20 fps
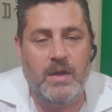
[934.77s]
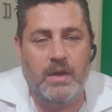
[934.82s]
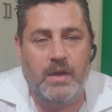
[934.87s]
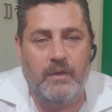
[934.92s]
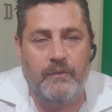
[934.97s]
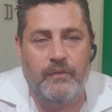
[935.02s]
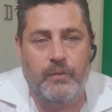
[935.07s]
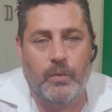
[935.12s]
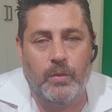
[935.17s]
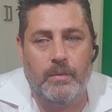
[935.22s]

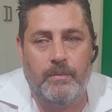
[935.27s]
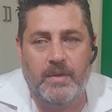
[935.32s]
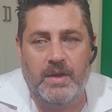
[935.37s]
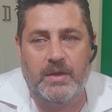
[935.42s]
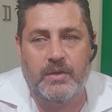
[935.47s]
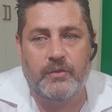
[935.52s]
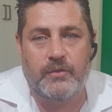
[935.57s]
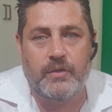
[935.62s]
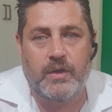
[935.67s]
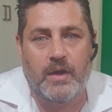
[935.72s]
If you want to
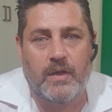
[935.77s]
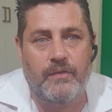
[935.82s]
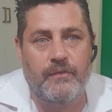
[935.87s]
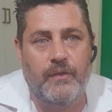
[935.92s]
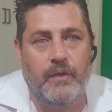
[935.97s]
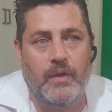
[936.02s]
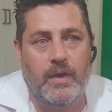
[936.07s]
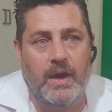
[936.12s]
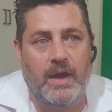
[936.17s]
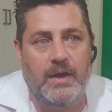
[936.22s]
make a
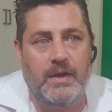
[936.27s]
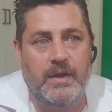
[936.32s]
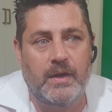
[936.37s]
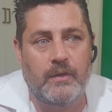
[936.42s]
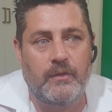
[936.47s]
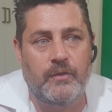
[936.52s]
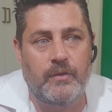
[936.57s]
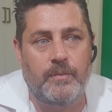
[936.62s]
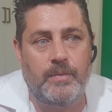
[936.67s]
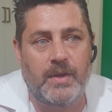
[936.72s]
transfer,
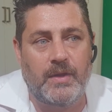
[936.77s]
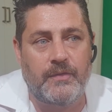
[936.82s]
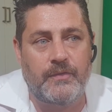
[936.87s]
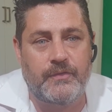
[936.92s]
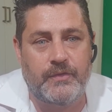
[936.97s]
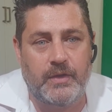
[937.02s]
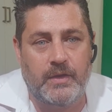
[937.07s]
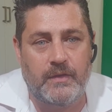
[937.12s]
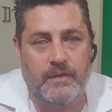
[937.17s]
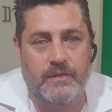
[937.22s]
800 plus
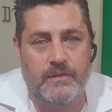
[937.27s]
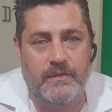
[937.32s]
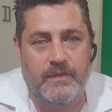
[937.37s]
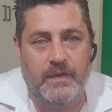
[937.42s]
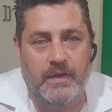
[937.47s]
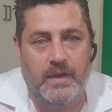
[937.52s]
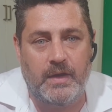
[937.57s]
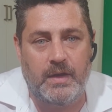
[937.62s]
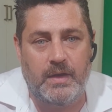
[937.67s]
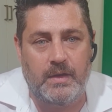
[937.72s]

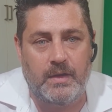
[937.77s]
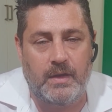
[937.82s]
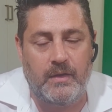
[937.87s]
GST.